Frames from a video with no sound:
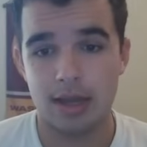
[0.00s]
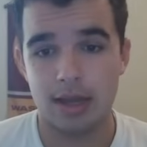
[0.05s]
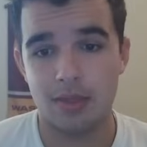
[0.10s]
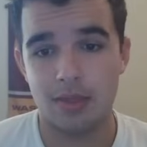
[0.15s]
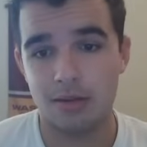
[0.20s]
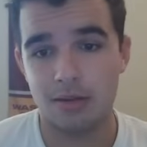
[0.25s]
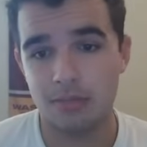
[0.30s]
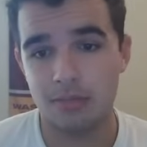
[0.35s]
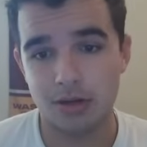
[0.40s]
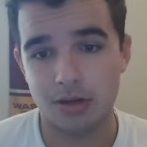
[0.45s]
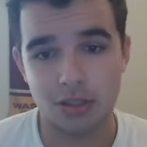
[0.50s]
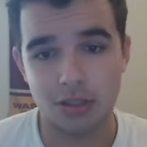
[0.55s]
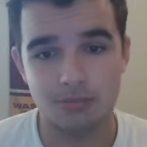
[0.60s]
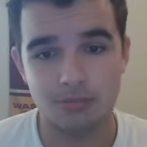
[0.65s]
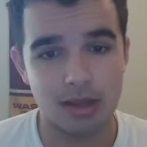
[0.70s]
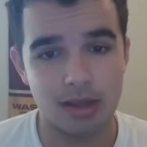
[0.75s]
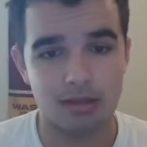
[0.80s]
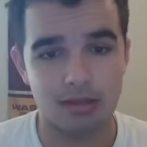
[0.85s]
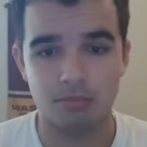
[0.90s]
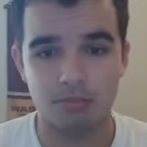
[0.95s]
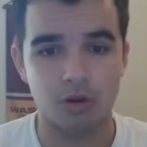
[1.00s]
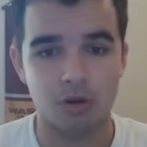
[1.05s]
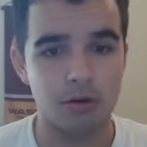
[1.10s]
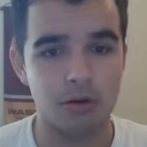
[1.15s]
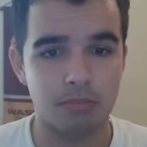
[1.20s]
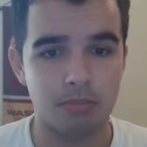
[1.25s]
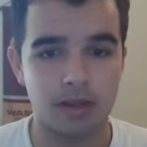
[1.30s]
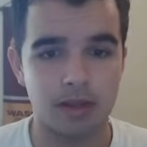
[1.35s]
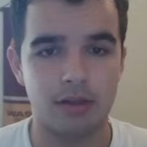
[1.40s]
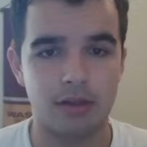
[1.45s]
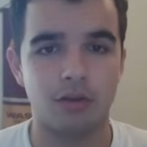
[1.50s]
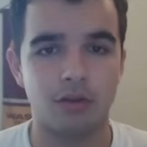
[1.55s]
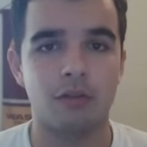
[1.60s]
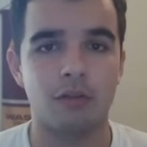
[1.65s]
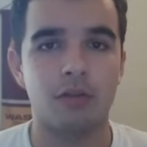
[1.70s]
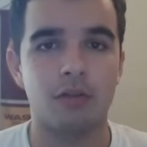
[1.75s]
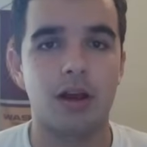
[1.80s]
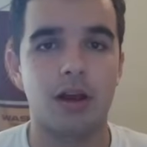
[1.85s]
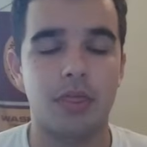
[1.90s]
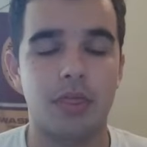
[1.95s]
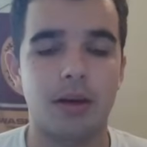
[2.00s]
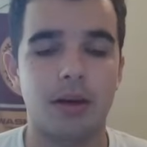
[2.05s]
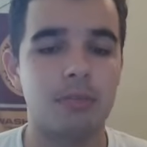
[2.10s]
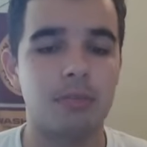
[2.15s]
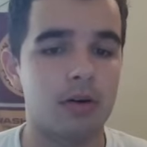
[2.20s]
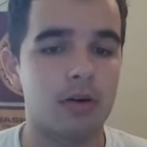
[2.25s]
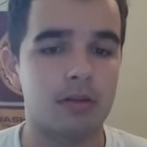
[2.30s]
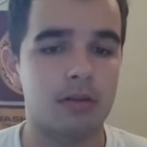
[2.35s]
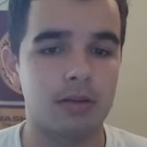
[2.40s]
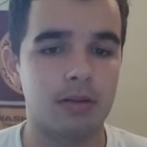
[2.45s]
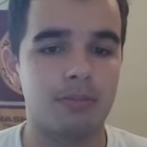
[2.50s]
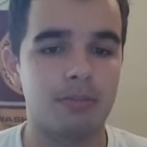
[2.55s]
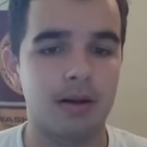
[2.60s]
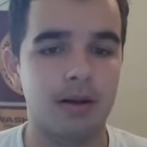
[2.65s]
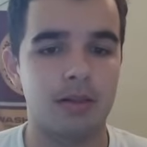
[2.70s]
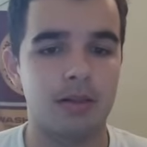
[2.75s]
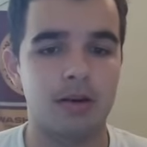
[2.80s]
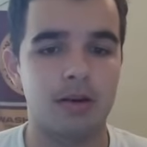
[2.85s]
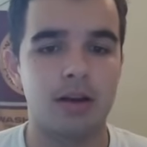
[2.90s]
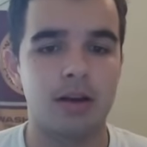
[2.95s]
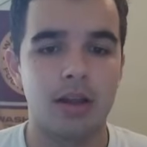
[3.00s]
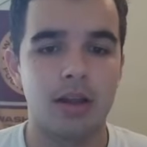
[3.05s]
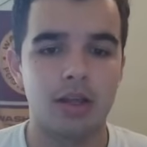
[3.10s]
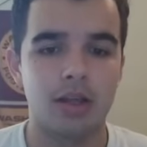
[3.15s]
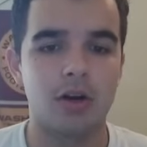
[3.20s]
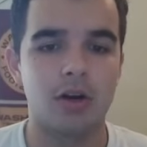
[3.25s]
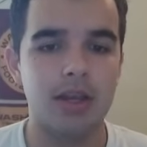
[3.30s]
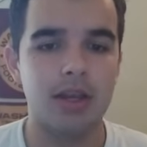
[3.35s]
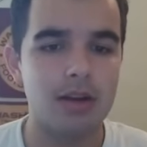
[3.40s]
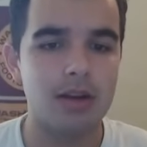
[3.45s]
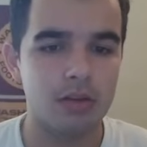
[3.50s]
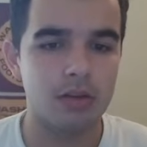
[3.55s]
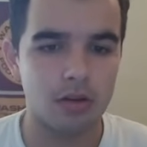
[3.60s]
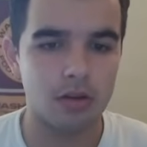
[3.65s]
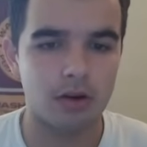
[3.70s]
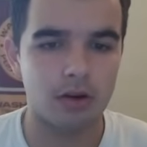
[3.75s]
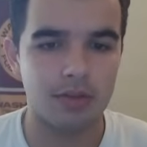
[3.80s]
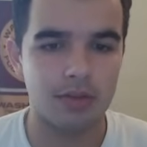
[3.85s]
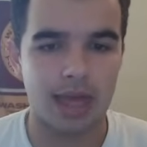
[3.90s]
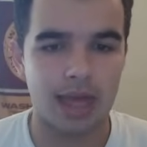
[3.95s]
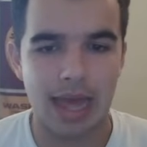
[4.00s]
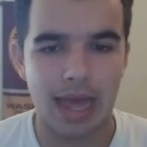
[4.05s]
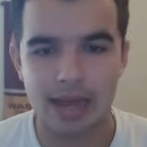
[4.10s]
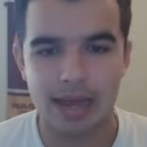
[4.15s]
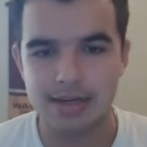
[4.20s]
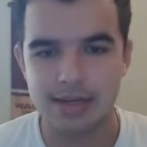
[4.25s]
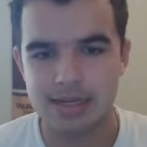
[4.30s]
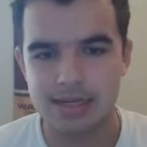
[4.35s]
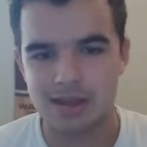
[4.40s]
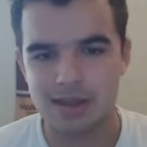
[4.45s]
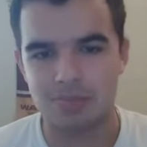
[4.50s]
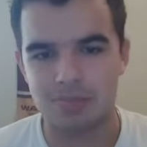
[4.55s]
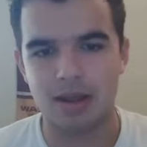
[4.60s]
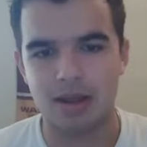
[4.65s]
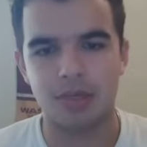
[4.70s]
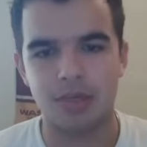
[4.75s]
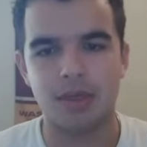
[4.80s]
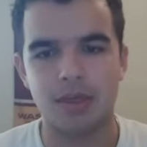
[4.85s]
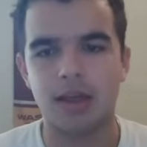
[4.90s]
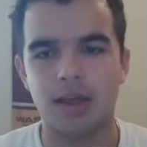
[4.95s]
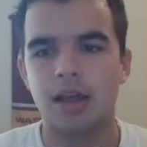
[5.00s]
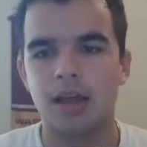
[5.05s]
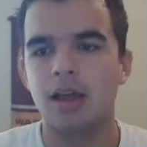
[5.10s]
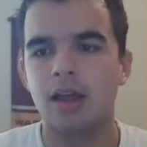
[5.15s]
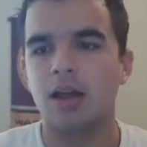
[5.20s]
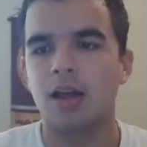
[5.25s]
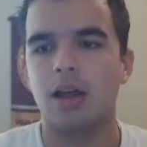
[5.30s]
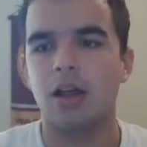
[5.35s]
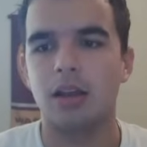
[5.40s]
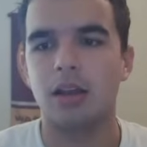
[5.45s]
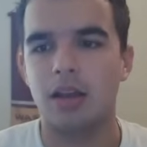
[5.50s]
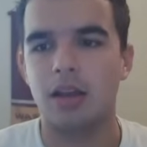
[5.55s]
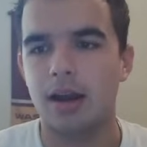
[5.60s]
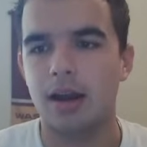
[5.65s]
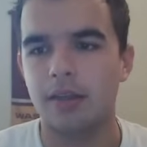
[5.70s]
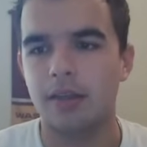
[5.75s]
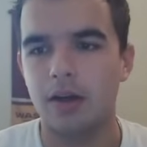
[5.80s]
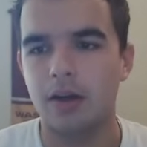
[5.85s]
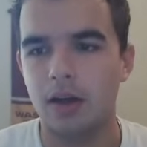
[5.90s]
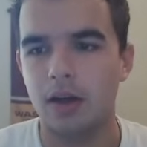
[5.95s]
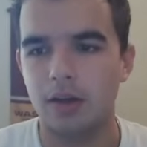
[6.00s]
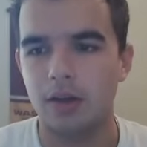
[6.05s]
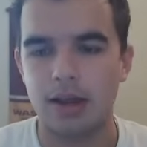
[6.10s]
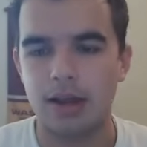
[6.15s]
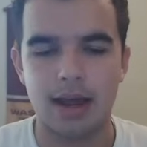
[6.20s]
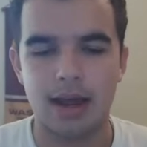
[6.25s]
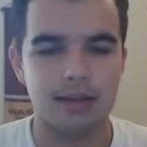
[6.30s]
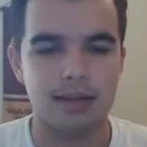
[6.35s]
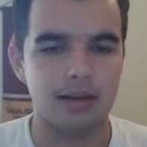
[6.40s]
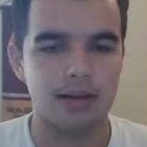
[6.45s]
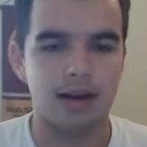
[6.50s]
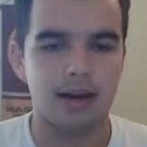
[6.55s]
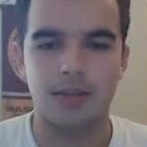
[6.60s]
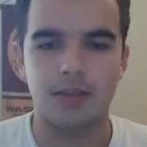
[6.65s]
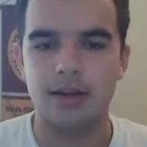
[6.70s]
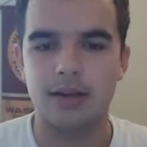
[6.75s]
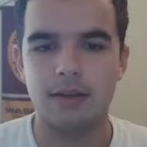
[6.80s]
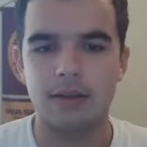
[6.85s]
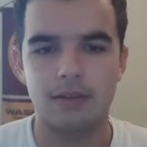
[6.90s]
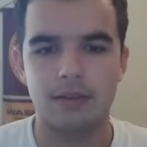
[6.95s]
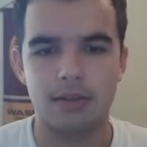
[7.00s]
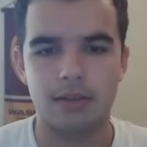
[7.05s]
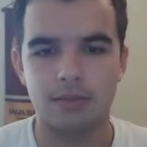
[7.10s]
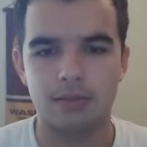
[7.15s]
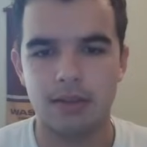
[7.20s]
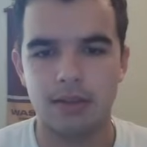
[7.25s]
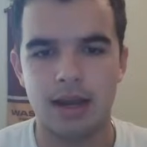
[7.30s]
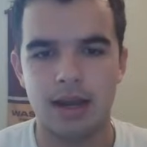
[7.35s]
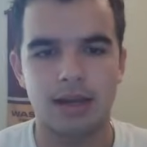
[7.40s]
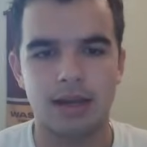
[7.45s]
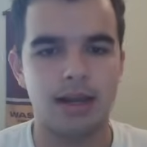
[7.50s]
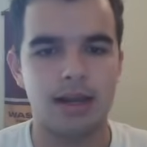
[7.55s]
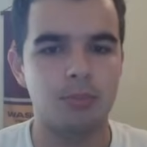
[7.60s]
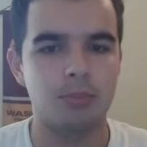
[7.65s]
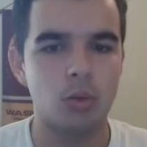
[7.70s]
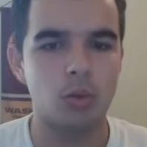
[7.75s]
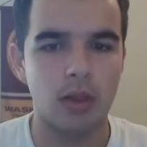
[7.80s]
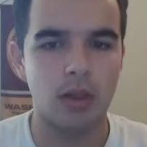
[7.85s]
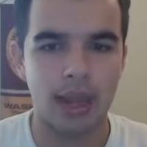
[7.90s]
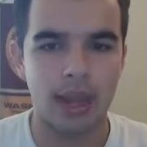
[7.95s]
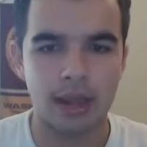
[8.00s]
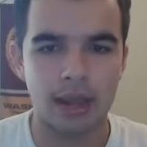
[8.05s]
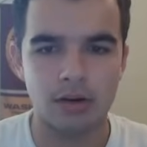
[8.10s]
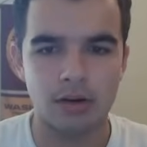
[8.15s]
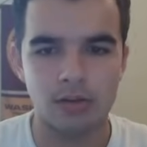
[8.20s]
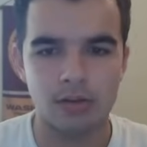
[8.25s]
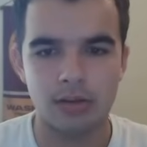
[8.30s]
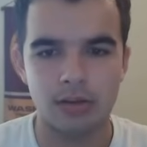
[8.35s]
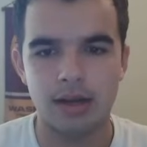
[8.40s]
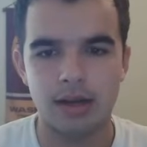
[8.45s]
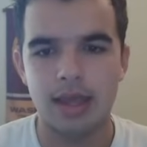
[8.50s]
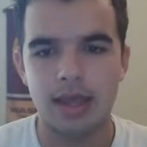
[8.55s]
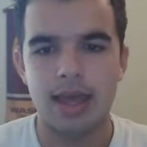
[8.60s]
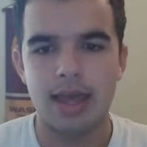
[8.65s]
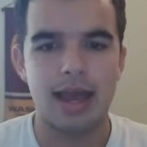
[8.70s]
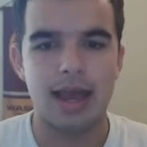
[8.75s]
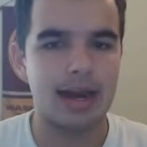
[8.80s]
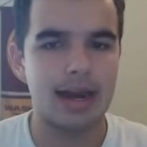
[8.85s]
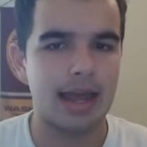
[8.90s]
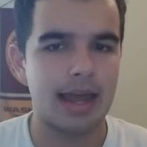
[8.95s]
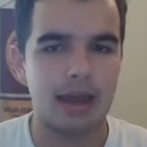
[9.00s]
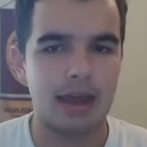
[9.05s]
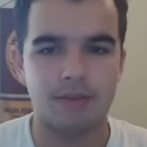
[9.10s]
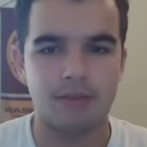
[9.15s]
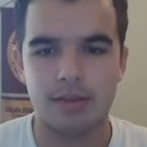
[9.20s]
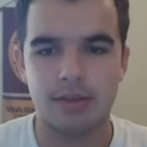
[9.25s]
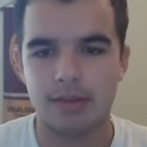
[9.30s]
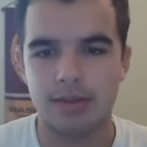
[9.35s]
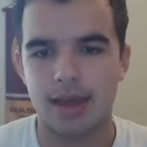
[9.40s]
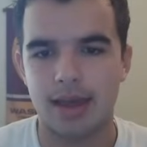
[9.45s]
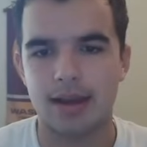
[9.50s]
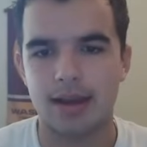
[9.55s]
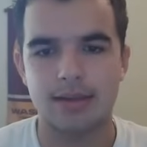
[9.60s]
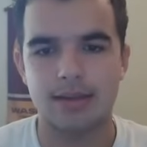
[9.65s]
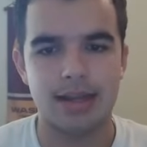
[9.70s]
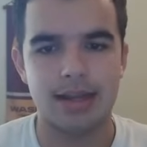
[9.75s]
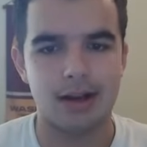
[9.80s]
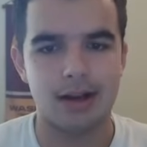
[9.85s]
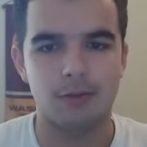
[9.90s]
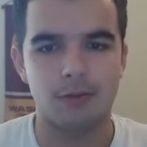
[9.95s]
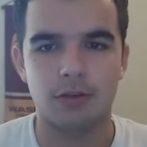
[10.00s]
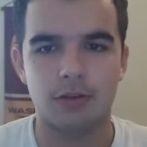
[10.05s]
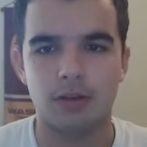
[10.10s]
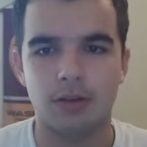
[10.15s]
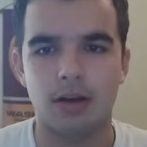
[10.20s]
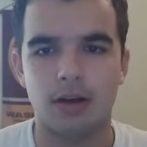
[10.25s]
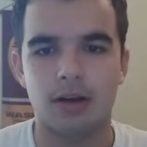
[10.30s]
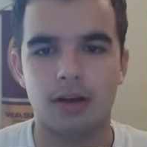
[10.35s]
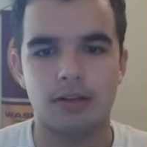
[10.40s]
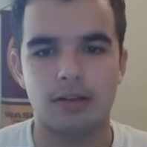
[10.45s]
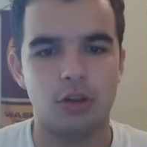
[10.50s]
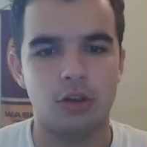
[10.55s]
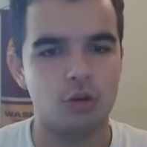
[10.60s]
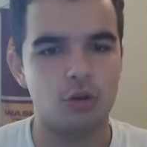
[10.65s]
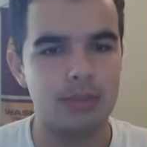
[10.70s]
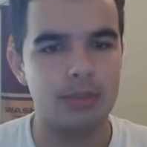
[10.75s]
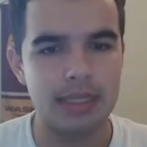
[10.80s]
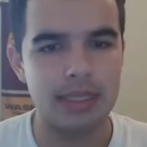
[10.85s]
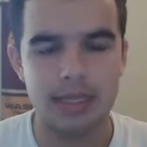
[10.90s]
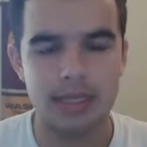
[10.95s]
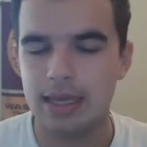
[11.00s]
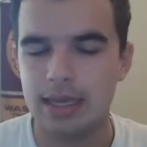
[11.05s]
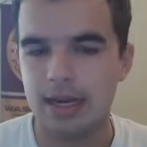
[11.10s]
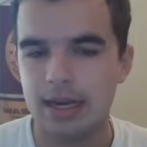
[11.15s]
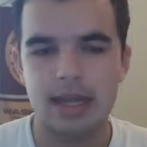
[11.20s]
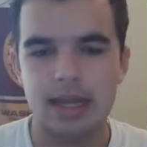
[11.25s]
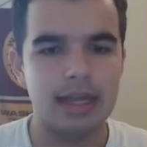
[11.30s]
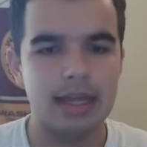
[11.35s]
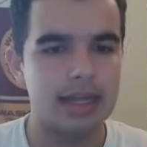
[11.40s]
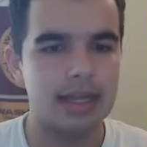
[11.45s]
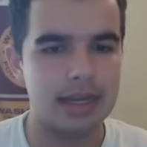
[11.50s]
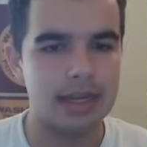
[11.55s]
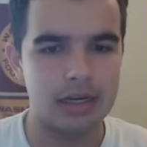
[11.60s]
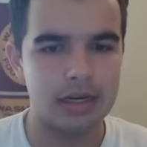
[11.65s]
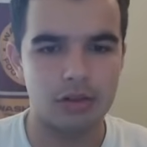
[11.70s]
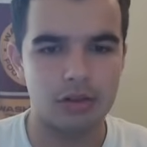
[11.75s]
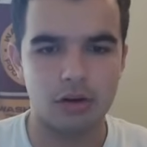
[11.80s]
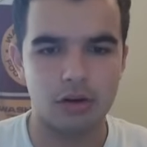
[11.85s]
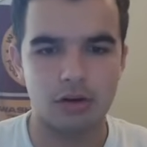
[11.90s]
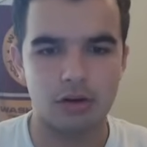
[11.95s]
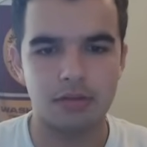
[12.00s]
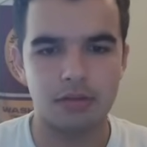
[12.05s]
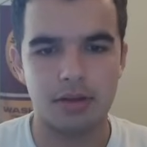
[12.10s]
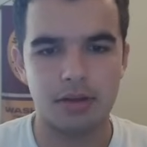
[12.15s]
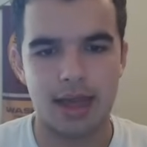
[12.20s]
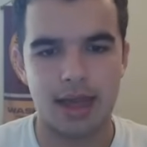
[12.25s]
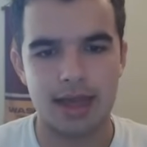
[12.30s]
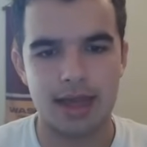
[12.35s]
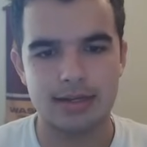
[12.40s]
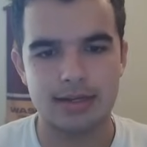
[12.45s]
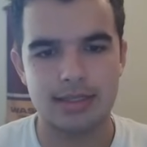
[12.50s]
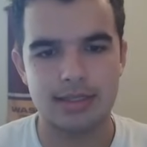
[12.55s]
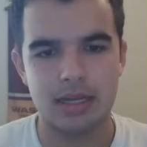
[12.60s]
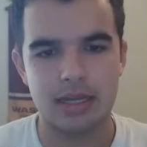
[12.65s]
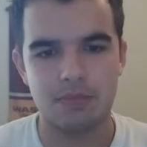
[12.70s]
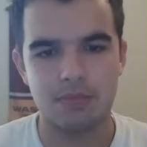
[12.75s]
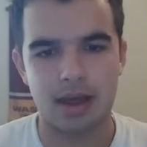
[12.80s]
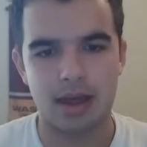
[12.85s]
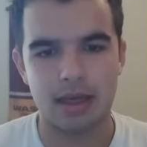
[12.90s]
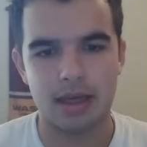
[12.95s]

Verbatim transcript: And then just made some good plays overall. I thought Percy Butler, you know, he deserves a hat tip. And I think a lot of the other guys, like on the defensive line, like Abdullah Anderson, had half a sack, a tackle for loss, QB hit. He deserves a hat tip.